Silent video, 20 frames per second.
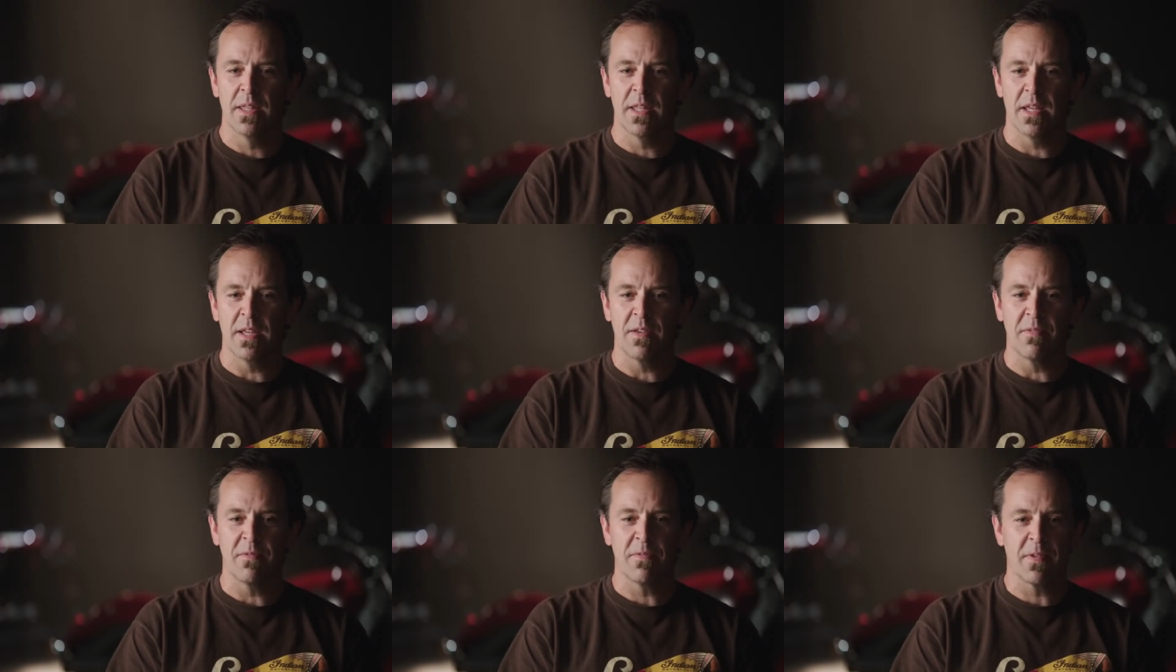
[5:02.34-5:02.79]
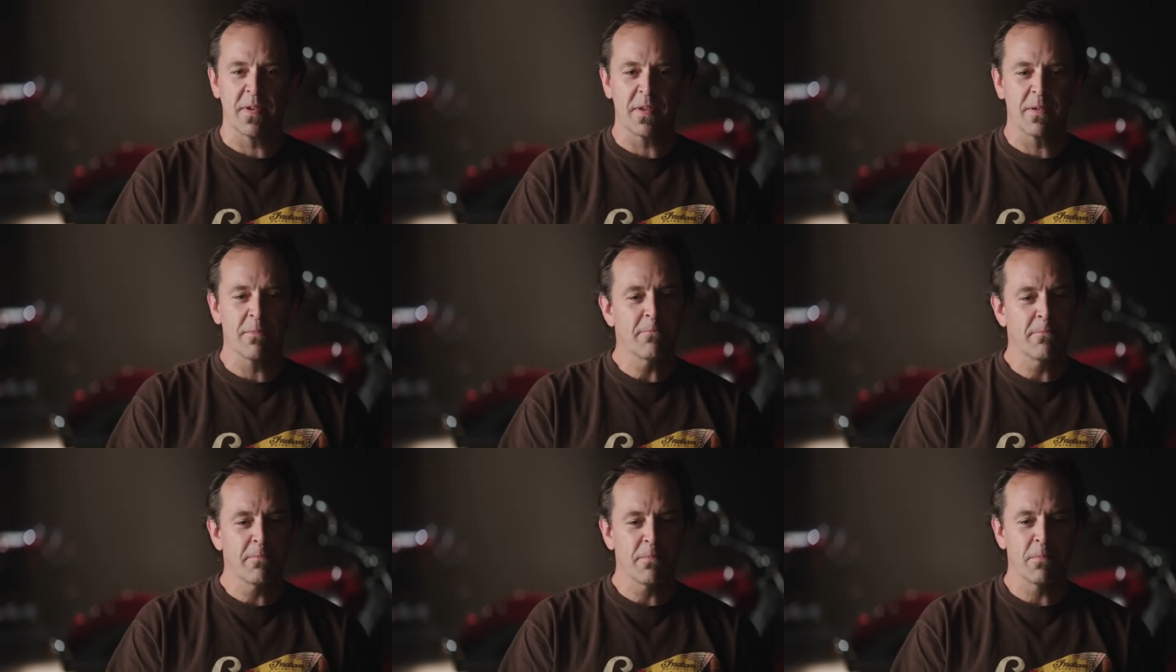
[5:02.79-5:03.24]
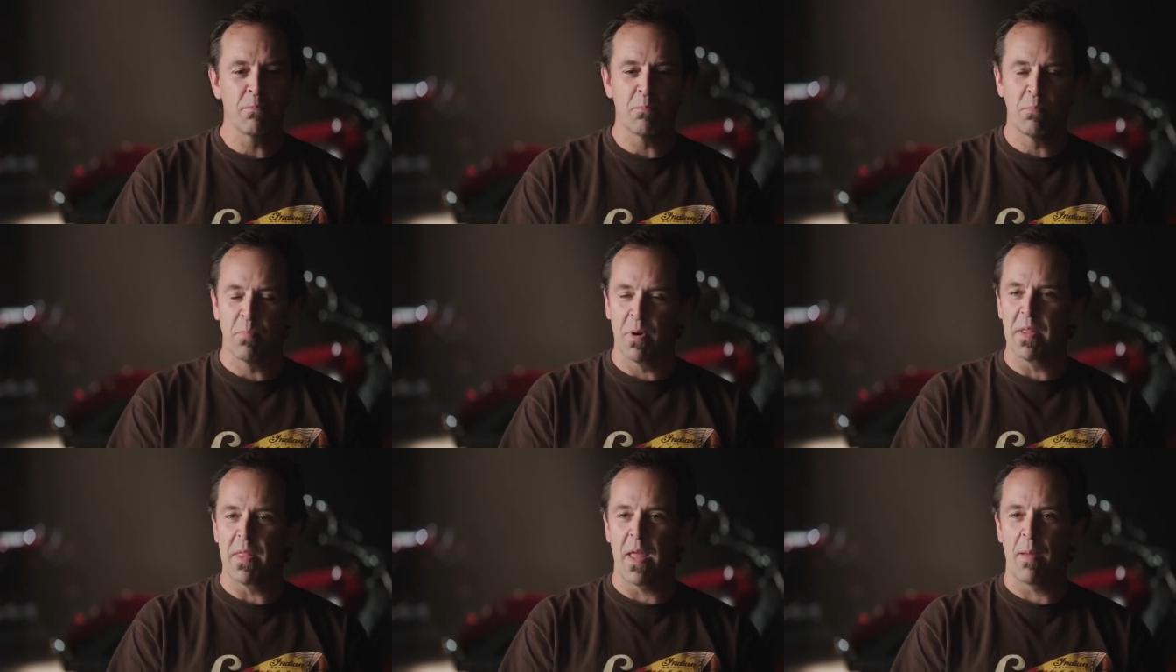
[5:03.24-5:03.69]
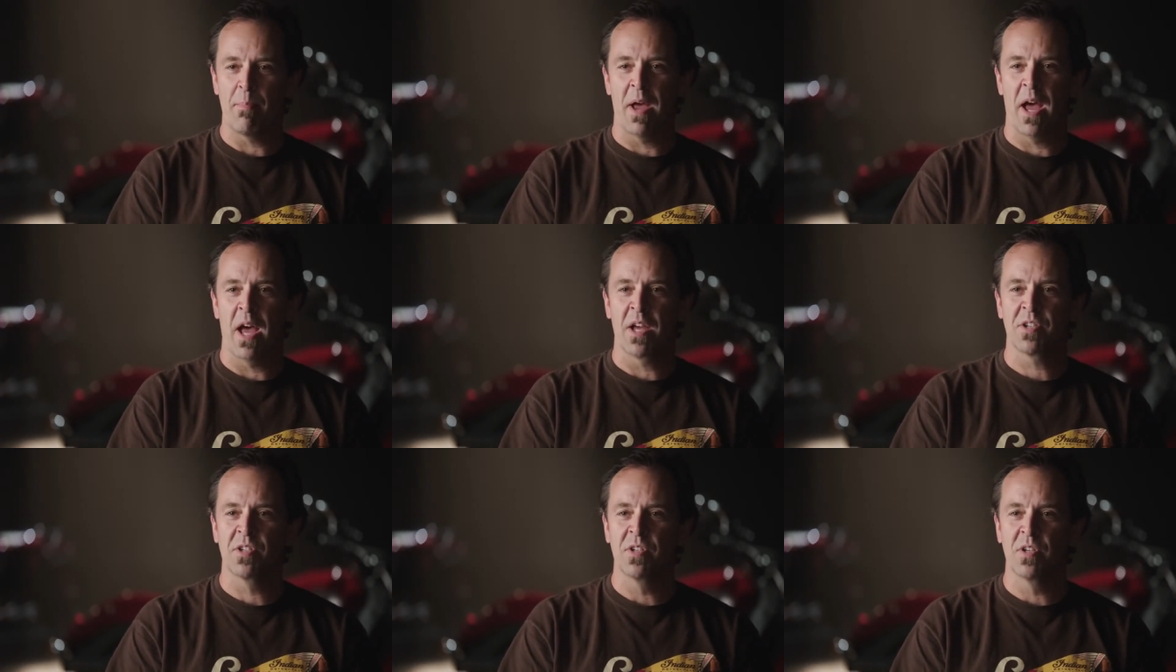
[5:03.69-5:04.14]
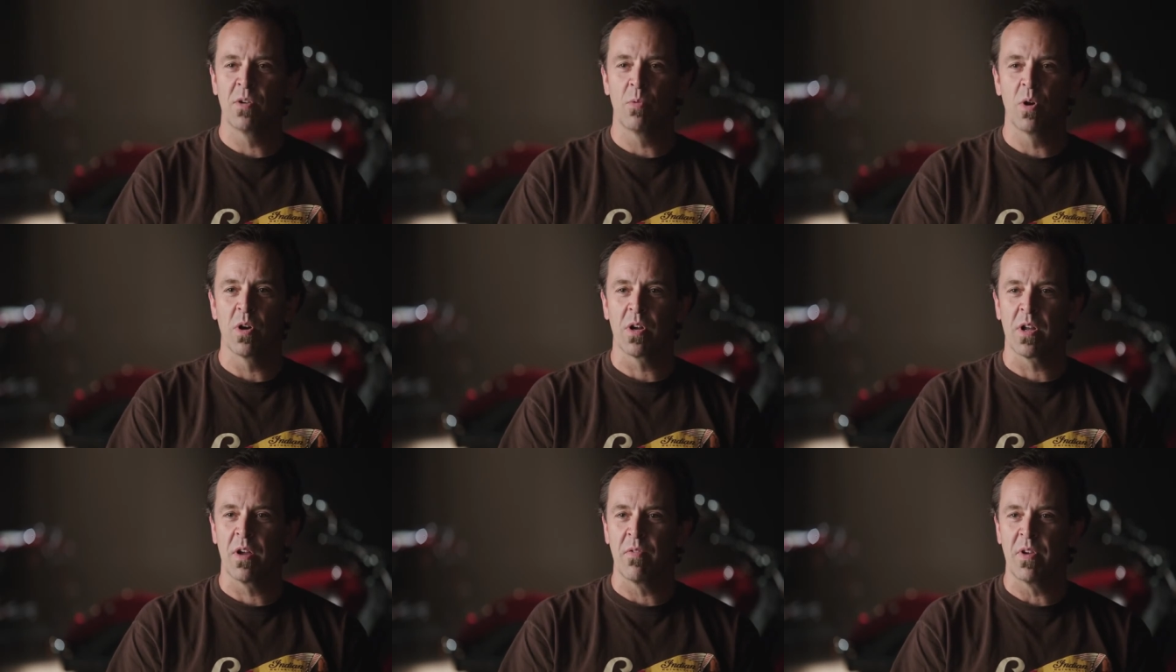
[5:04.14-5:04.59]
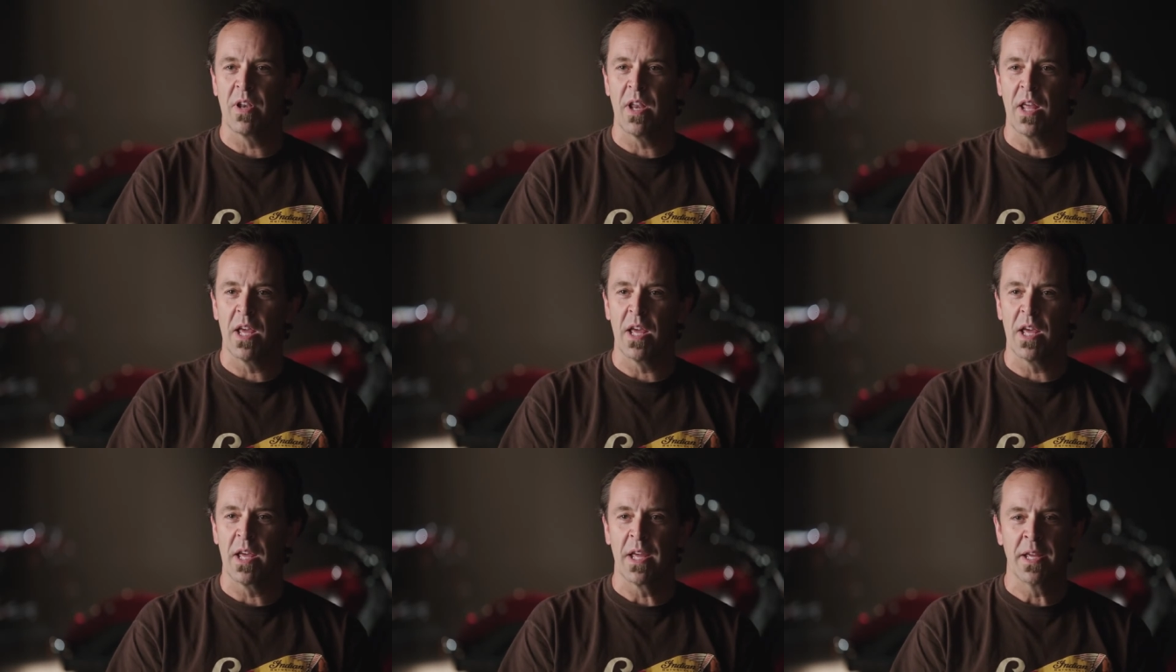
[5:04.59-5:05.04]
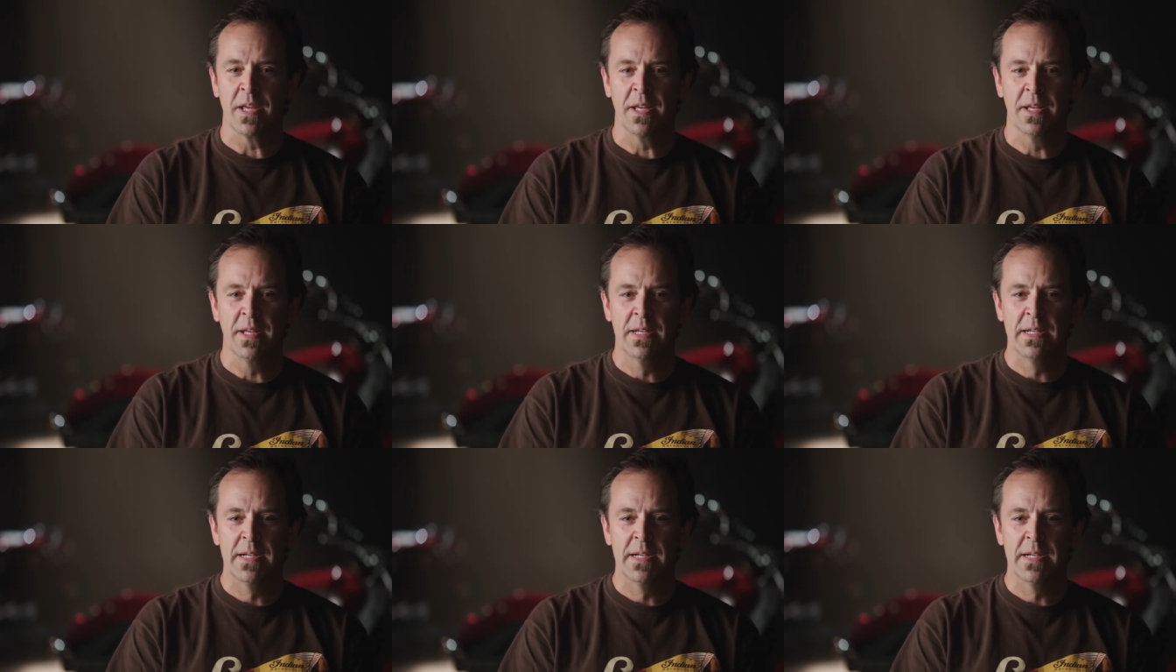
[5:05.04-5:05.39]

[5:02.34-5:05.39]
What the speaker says: They've bring that passion to work every day.